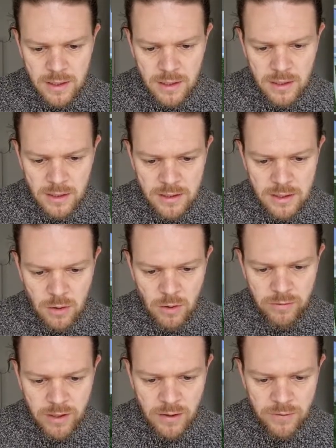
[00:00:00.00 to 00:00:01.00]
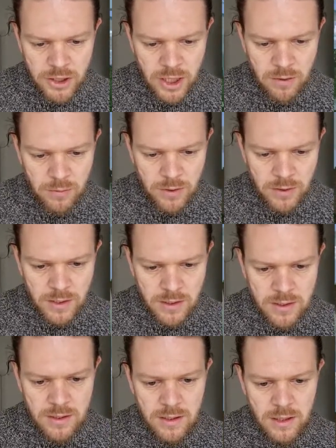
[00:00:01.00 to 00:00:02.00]
go over and have a chat with
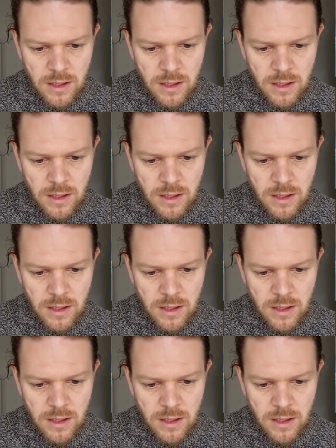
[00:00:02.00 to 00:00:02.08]
this